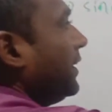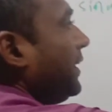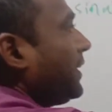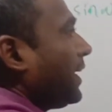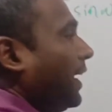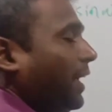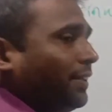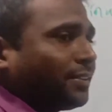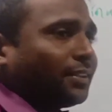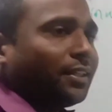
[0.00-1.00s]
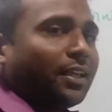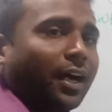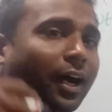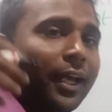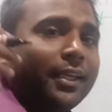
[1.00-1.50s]
it has
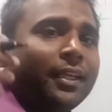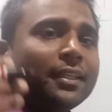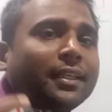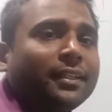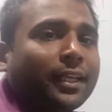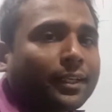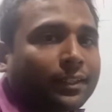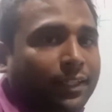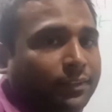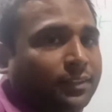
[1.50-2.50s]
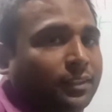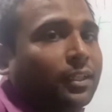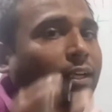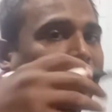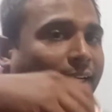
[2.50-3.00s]
I inductance
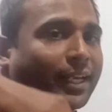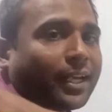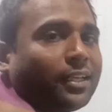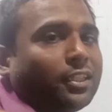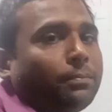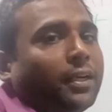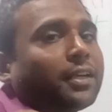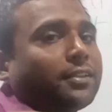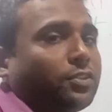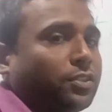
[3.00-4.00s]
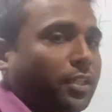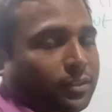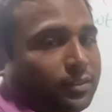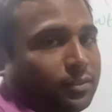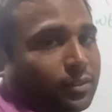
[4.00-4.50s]
and negligible
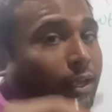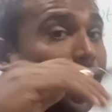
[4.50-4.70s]
resistance.